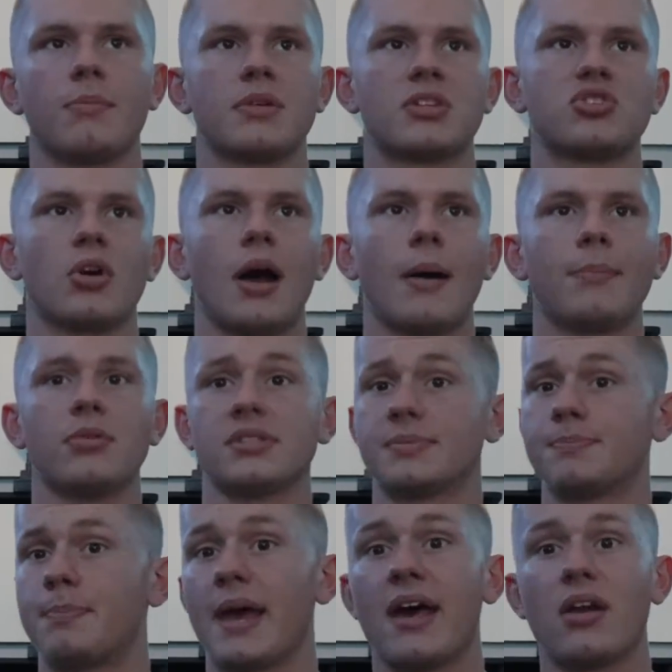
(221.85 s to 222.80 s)
in
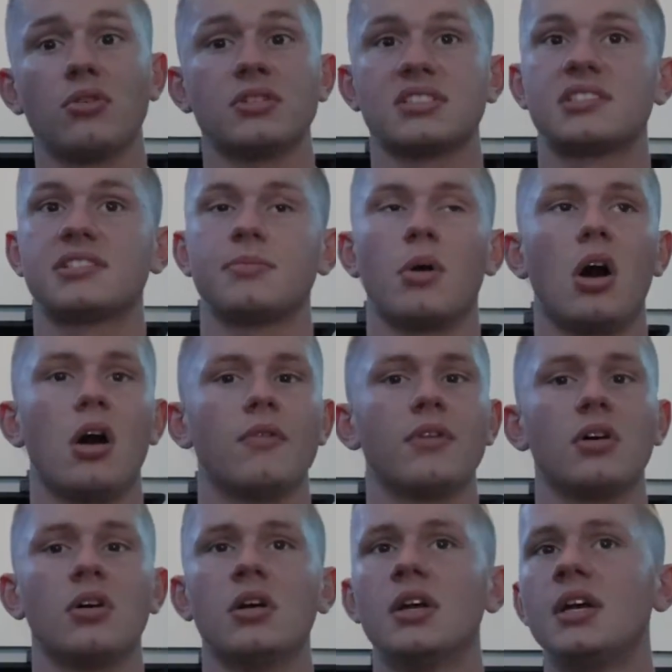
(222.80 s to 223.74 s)
Metropolis, battle in
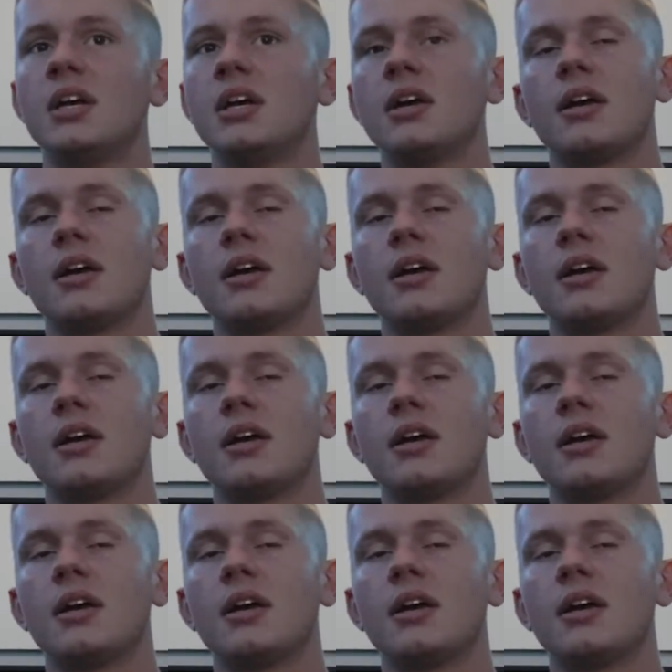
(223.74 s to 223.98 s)
Smallville.